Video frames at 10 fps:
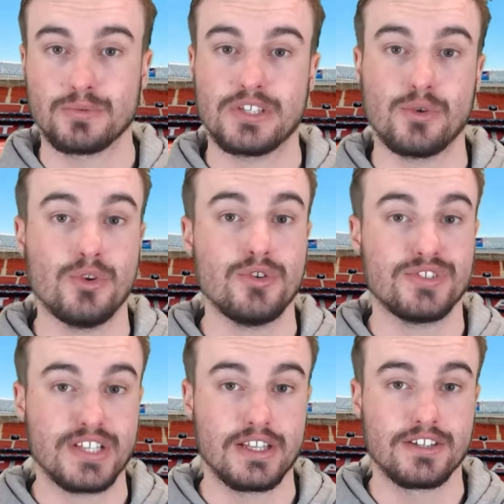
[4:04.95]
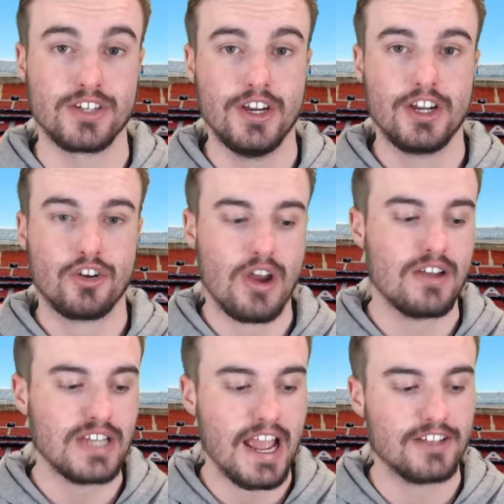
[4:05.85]
we saw New Zealand
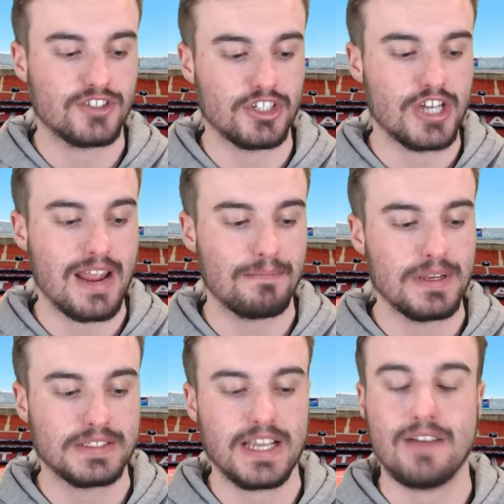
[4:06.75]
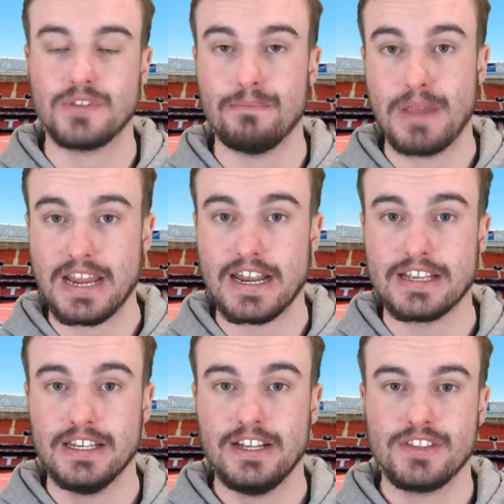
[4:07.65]
crowned as the champions after
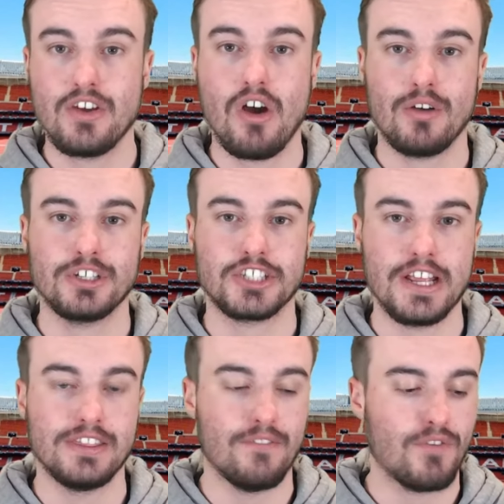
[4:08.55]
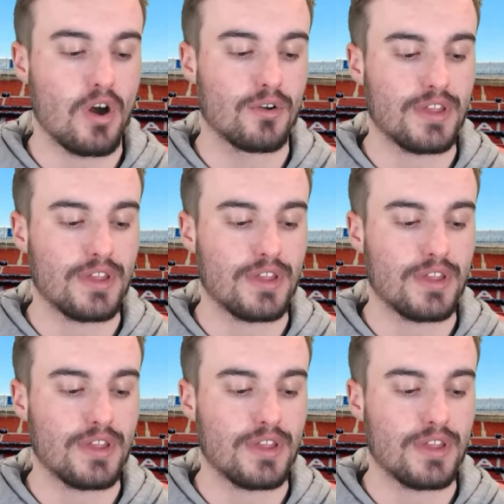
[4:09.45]
beating the Irish in the final.